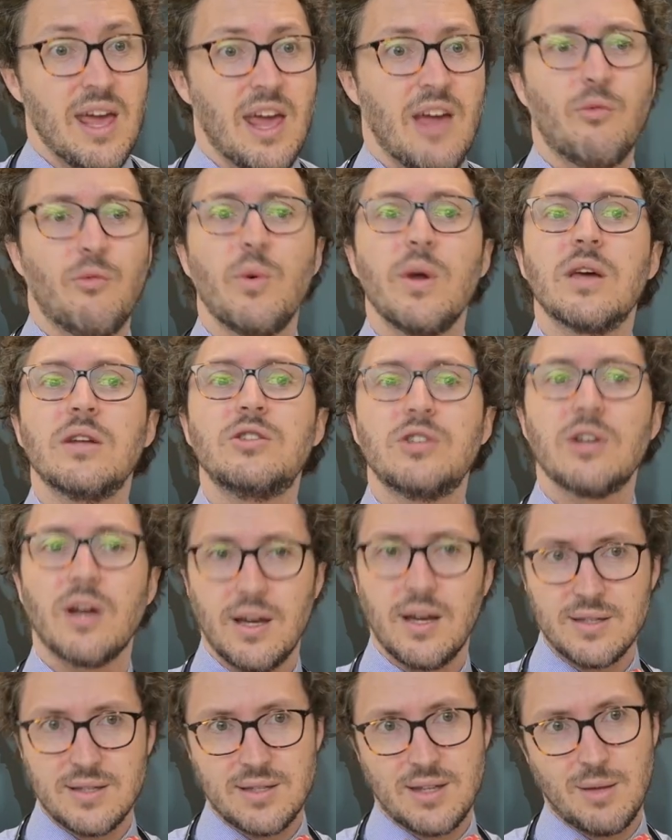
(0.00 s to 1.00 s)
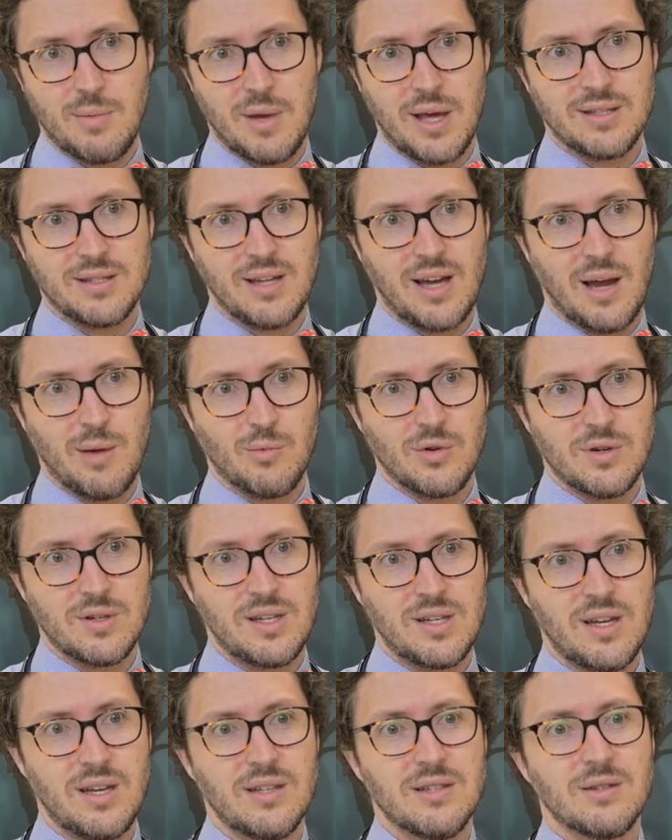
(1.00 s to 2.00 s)
If we adjust the bedtime
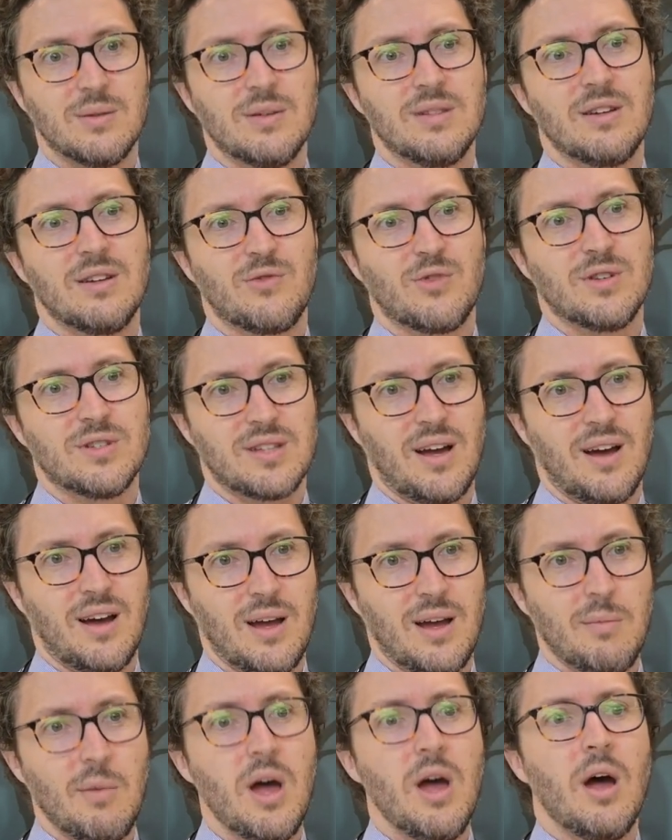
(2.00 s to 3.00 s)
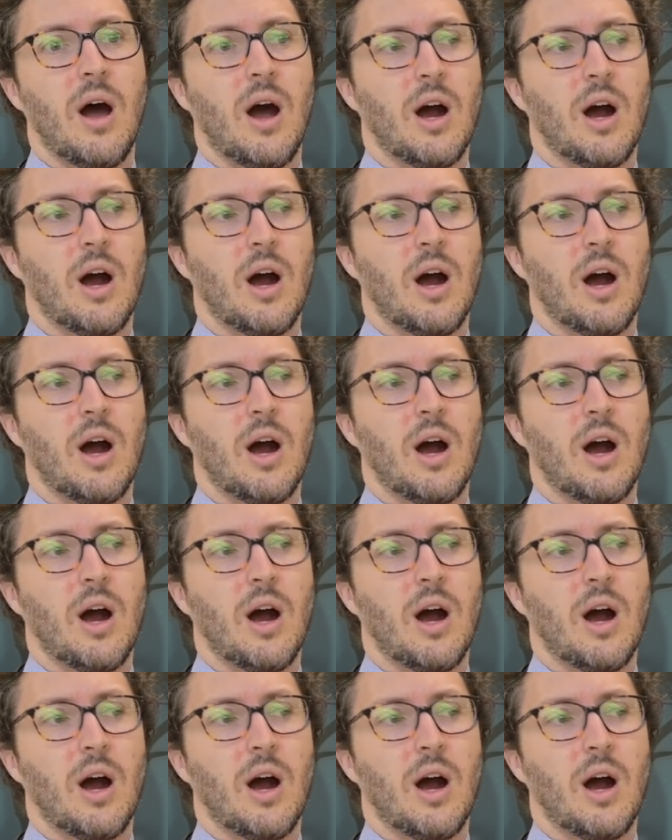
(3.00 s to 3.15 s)
routine to a different time,